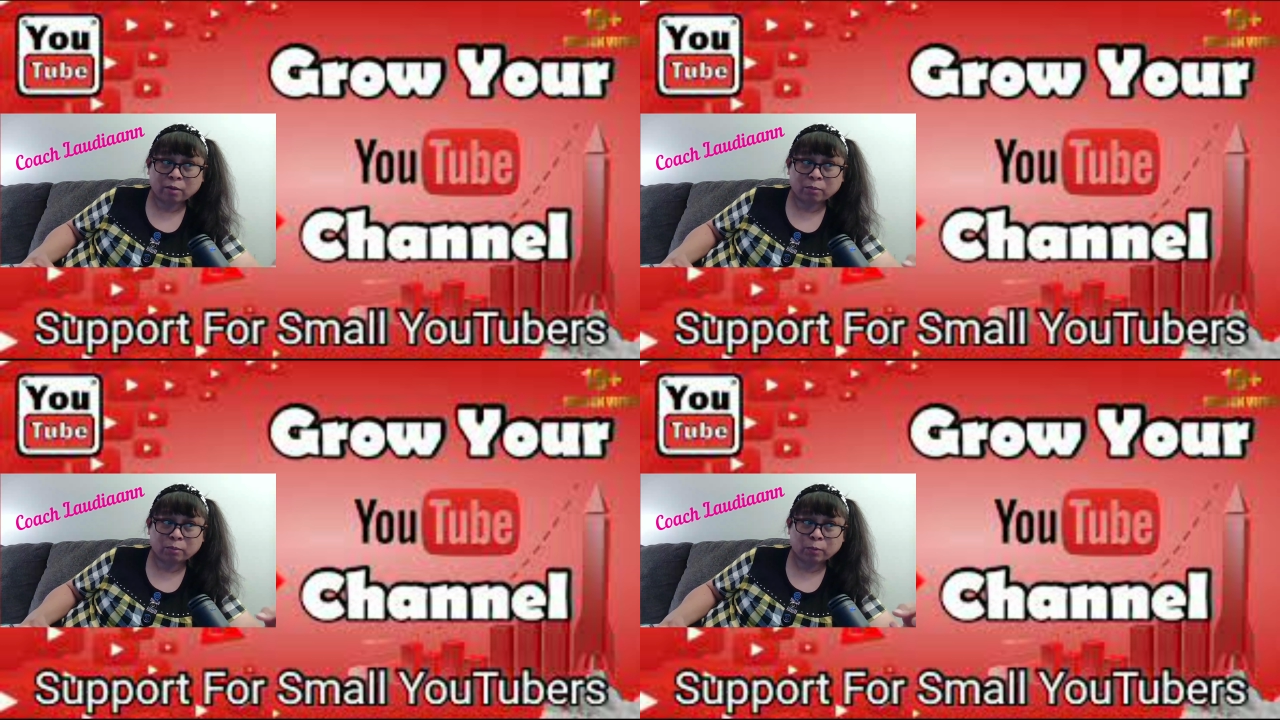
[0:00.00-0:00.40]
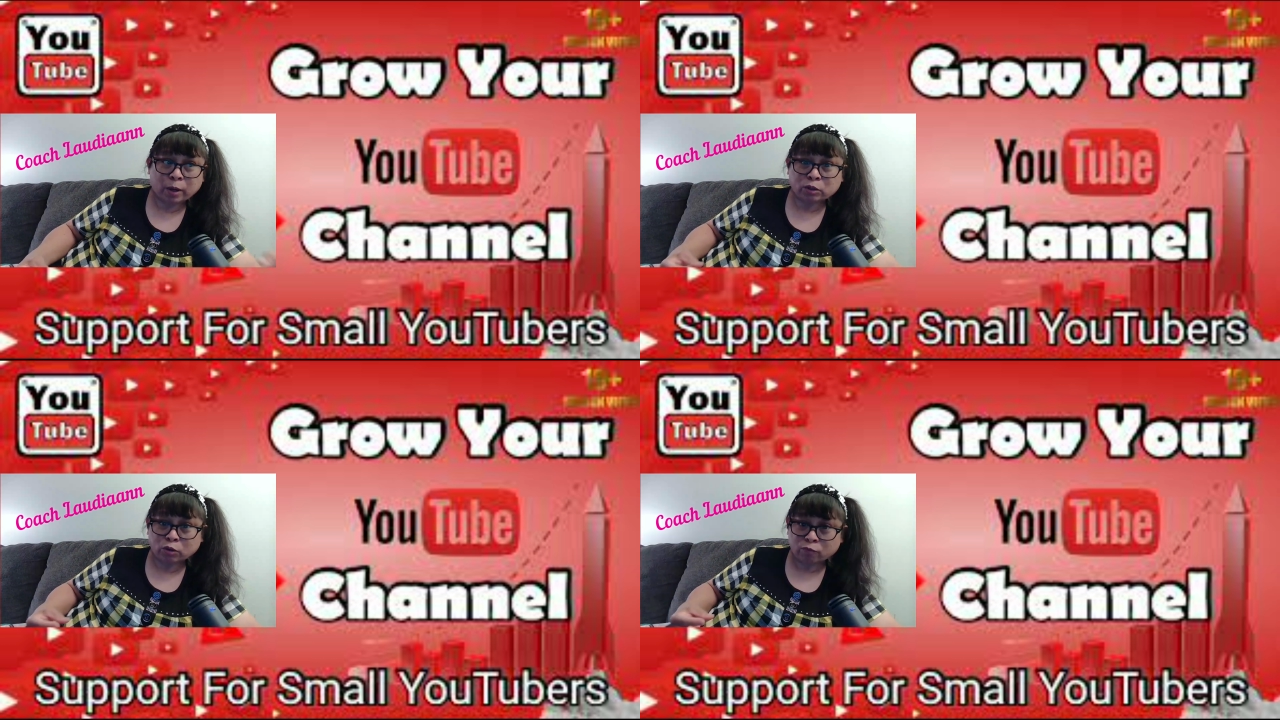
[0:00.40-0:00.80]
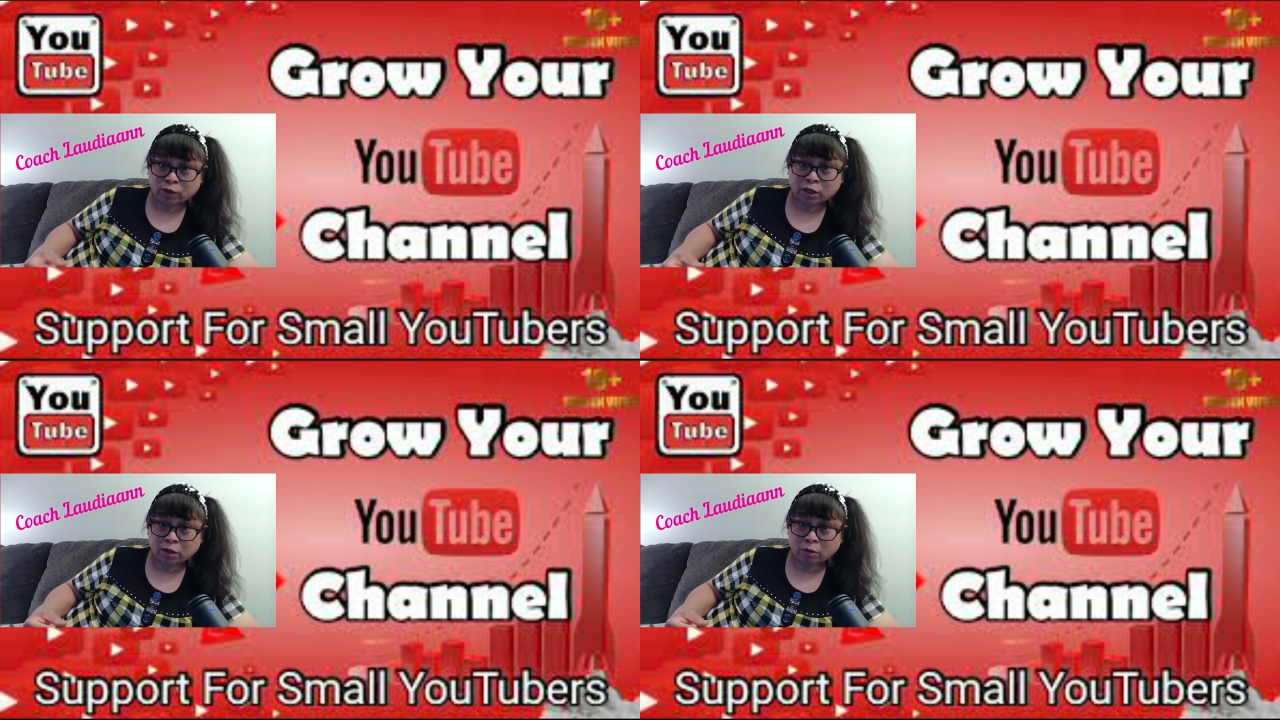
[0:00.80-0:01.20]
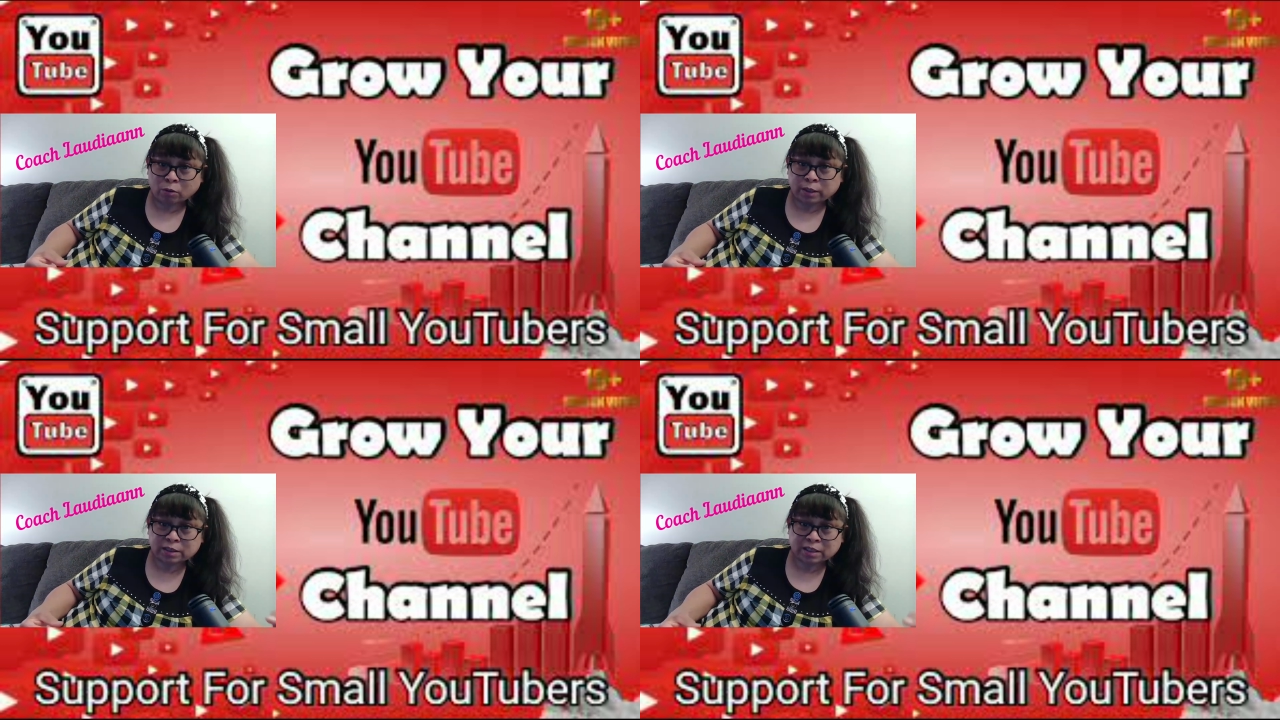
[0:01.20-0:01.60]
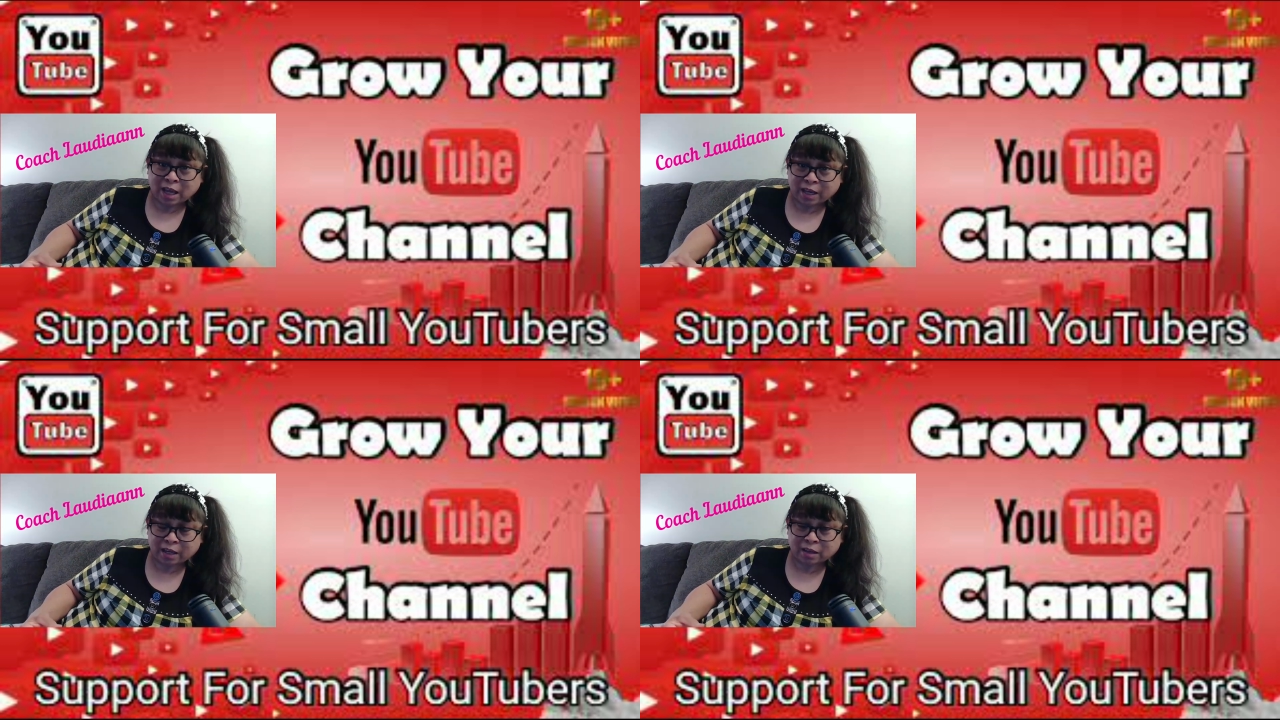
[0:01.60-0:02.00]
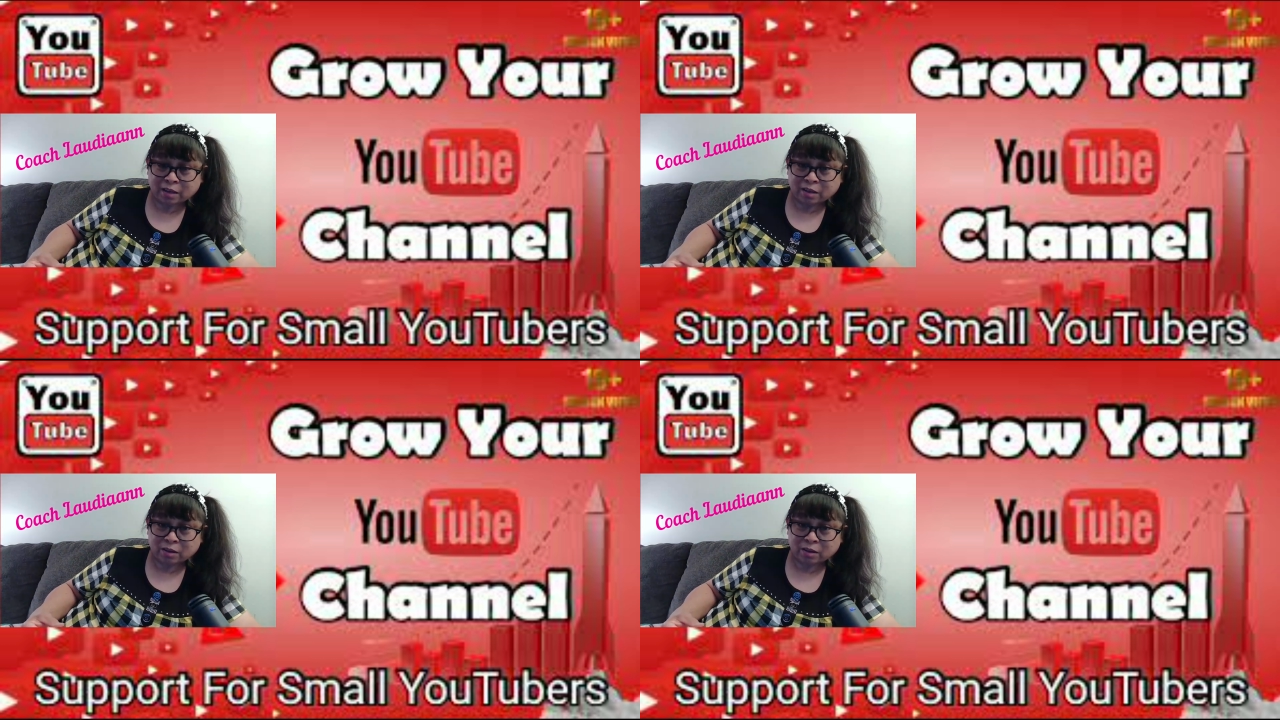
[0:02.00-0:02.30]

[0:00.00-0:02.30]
what your video is like.